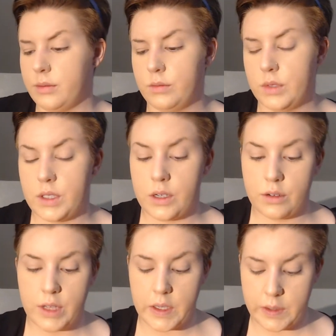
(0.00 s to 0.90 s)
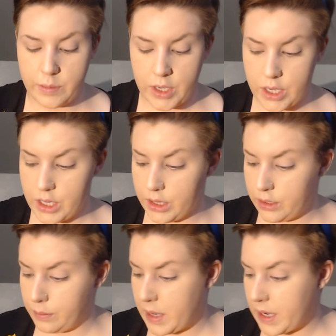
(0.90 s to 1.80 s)
So that's my
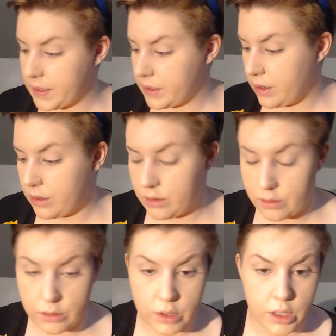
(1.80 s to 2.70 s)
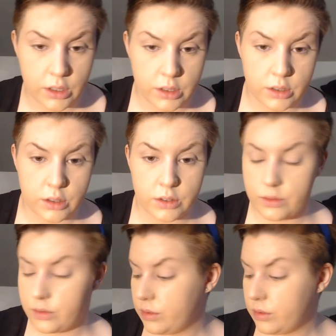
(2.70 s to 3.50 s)
little base coat of